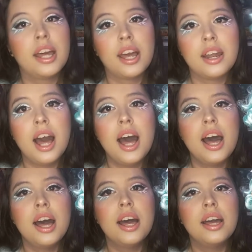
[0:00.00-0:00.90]
And
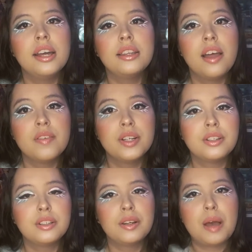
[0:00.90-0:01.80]
I love
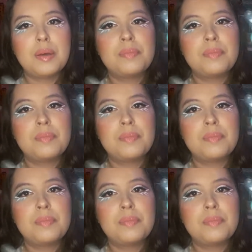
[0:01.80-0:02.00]
her. I